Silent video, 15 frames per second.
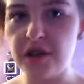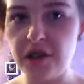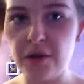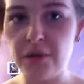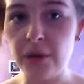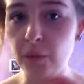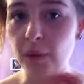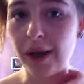the
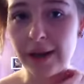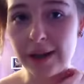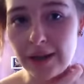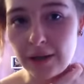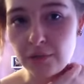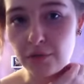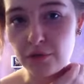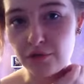only wine I
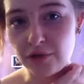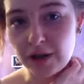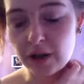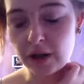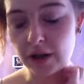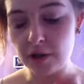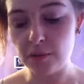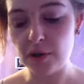will drink,
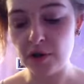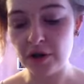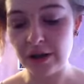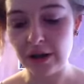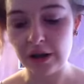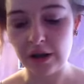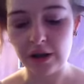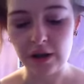
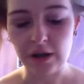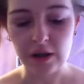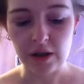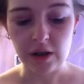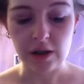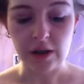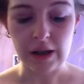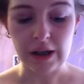especially
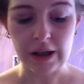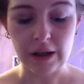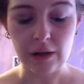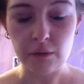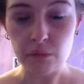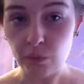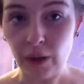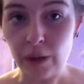
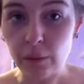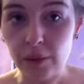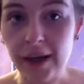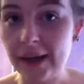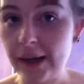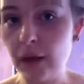white wine.